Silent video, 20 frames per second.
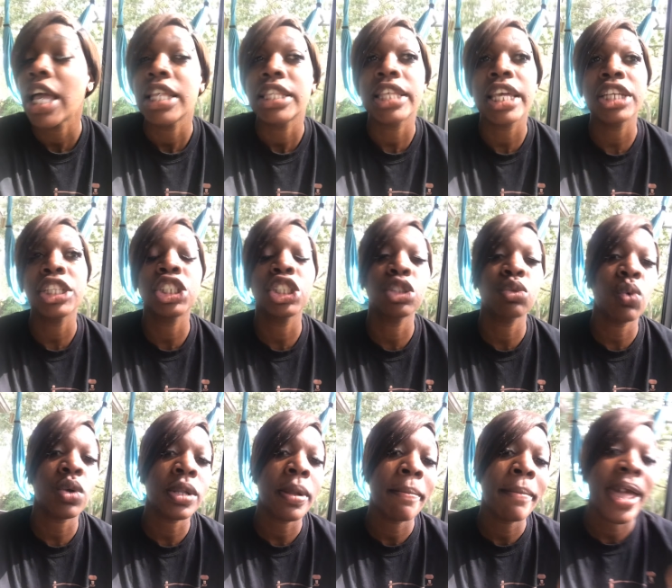They just
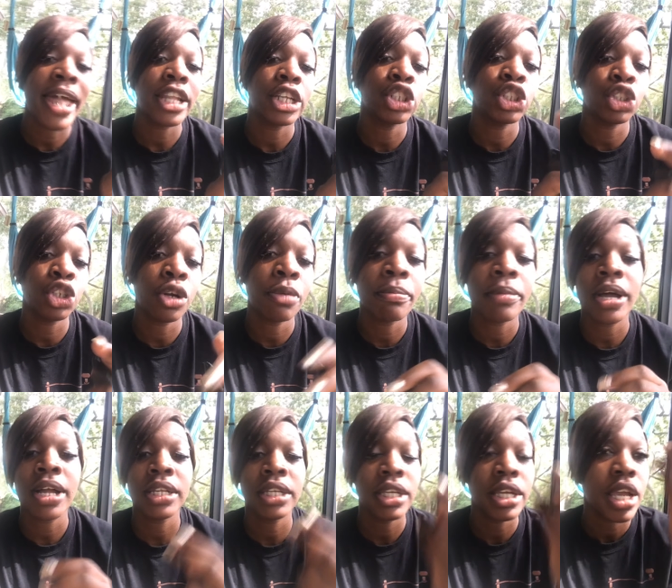want to manage your
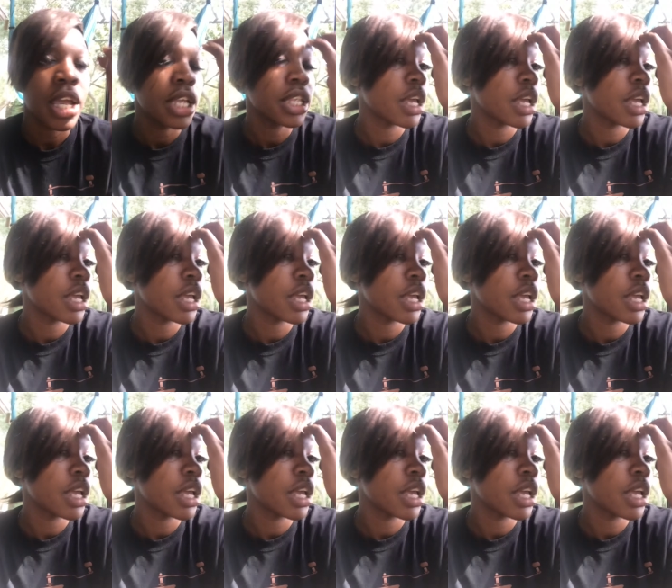money.